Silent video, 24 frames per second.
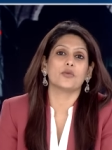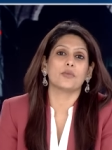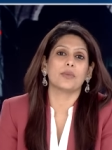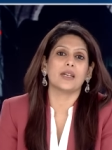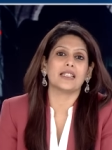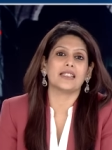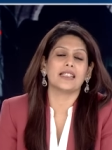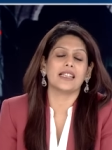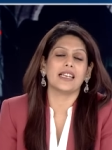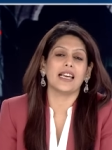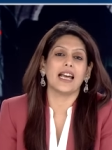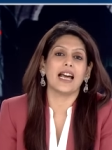
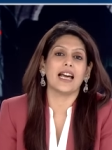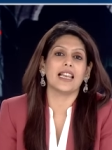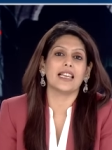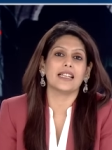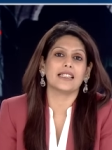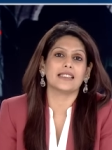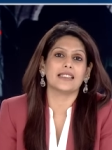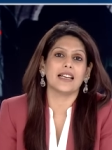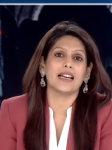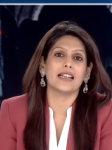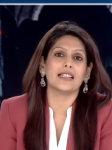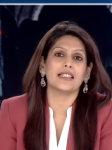BC,
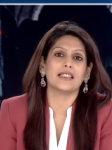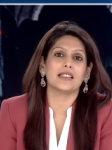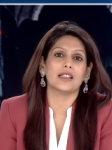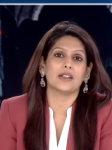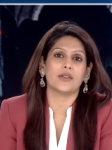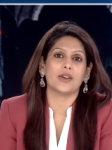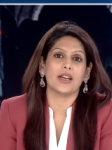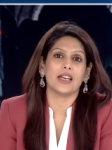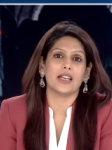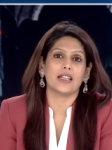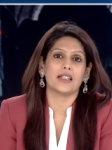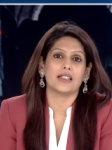Alexander the
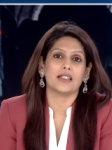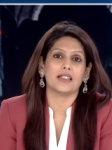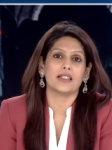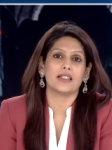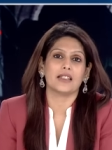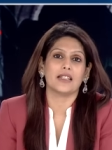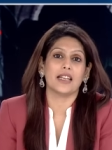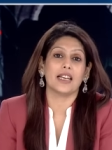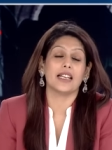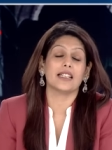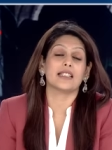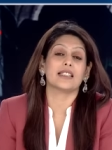Great
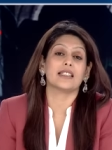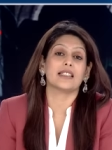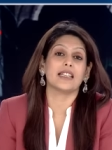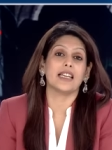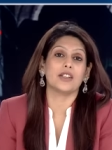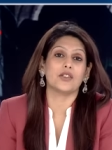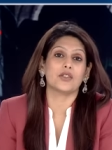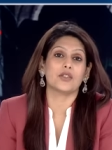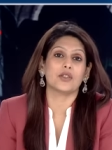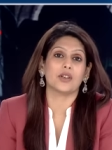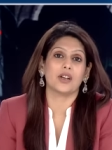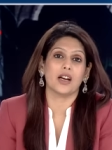laid
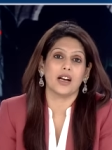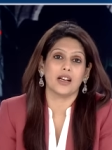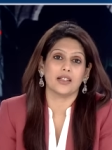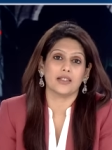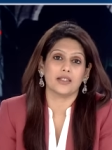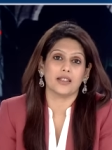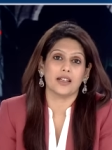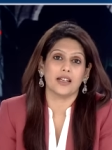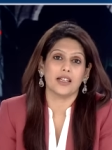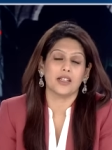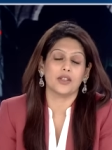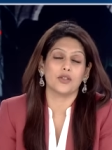siege to
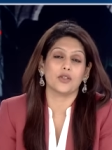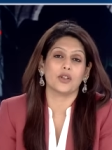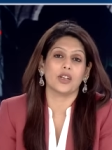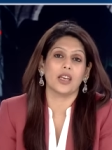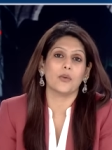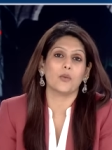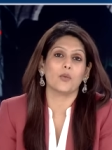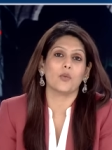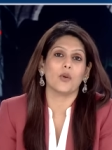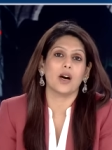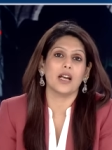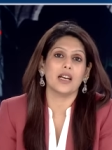Gaza. It took
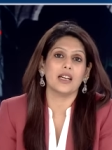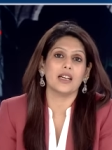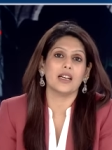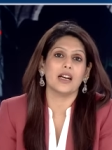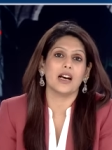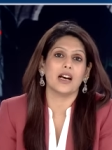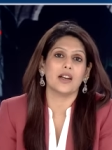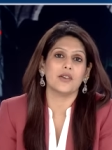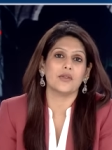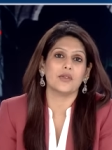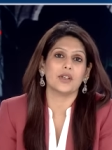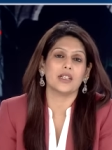him
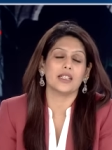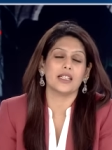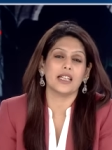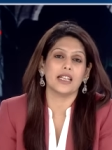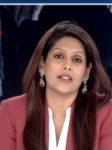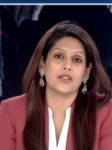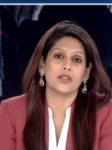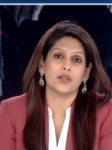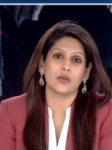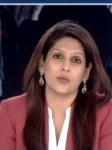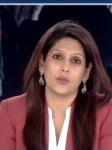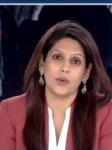100
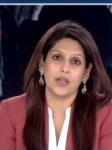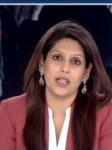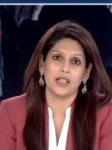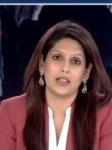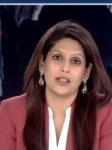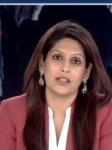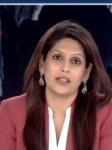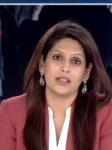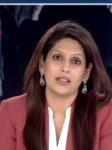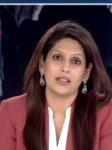days to win.